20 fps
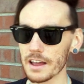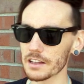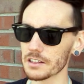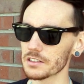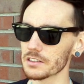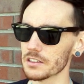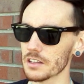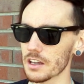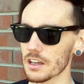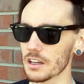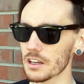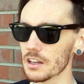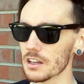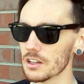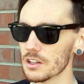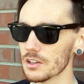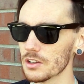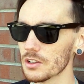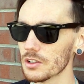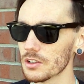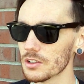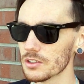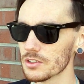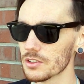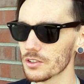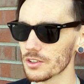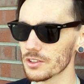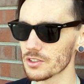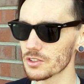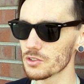It's like,
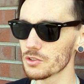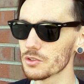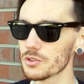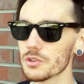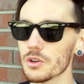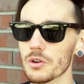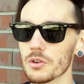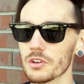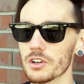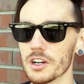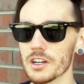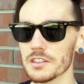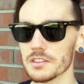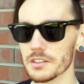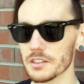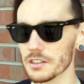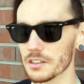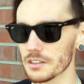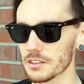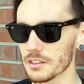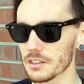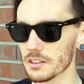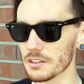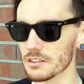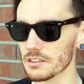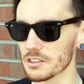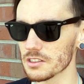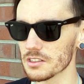it's so crazy. I